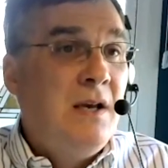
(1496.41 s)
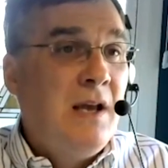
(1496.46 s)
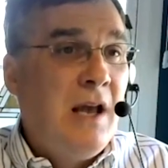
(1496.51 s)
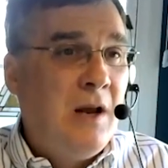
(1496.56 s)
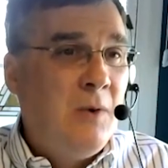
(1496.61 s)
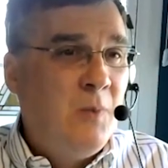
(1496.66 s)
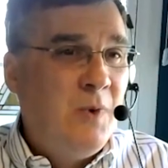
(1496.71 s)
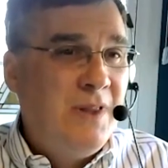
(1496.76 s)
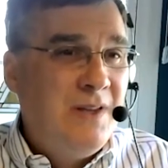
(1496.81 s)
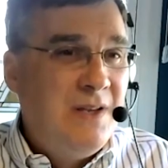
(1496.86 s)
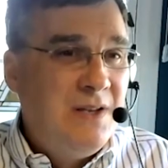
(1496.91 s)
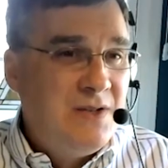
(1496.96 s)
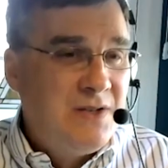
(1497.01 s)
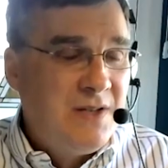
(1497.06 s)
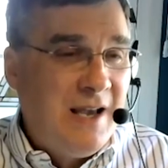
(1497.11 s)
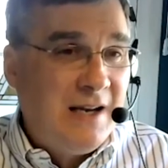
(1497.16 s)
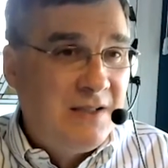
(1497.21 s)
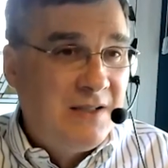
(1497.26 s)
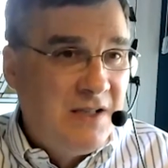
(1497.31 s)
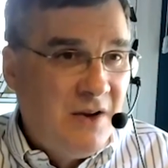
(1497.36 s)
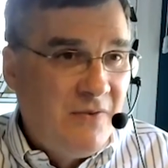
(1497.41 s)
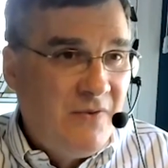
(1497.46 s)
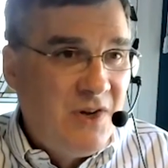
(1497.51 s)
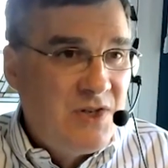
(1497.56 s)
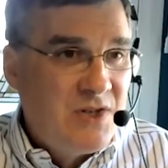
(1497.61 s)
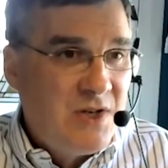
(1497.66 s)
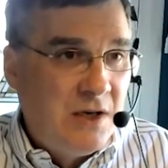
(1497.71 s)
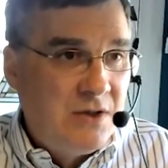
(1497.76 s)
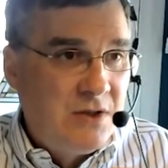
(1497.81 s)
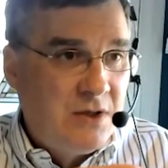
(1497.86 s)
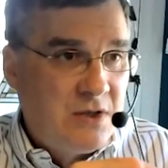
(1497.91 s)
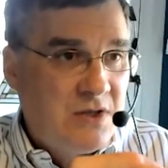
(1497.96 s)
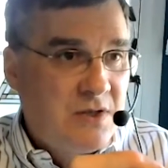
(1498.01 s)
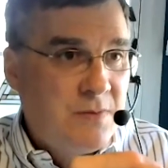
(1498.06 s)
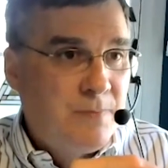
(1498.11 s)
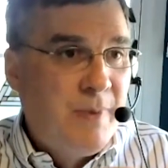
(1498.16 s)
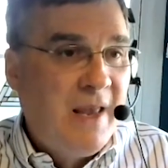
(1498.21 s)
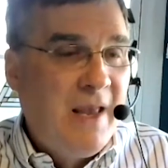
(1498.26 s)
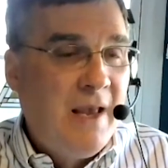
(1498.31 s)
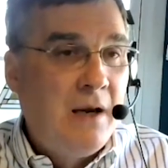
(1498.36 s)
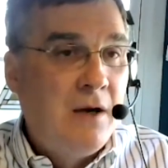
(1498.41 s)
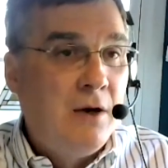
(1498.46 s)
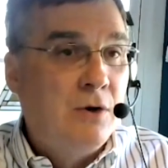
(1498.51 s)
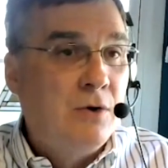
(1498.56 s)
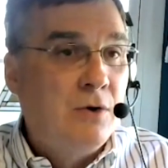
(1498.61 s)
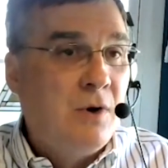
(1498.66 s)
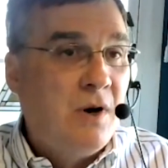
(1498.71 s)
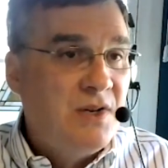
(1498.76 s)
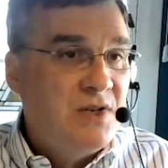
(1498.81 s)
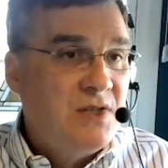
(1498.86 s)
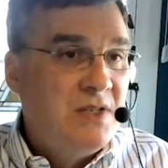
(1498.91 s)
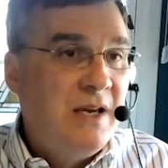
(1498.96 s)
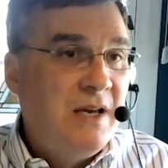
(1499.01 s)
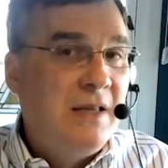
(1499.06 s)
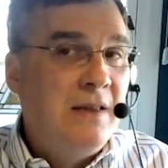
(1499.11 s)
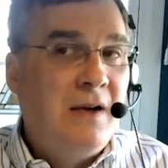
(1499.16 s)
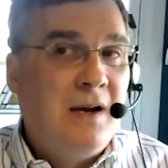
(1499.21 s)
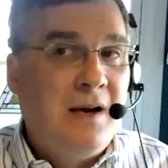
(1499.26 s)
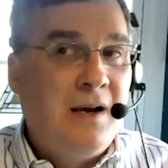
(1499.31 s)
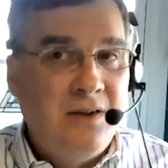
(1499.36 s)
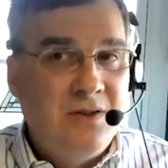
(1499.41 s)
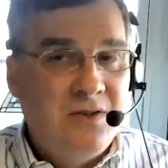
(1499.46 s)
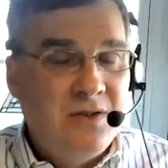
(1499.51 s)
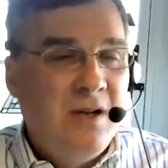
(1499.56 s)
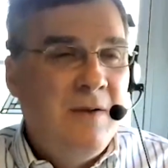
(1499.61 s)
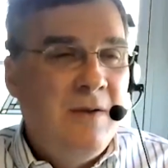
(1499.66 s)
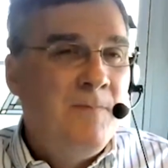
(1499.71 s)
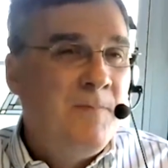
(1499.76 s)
And when these activities start to span across state lines,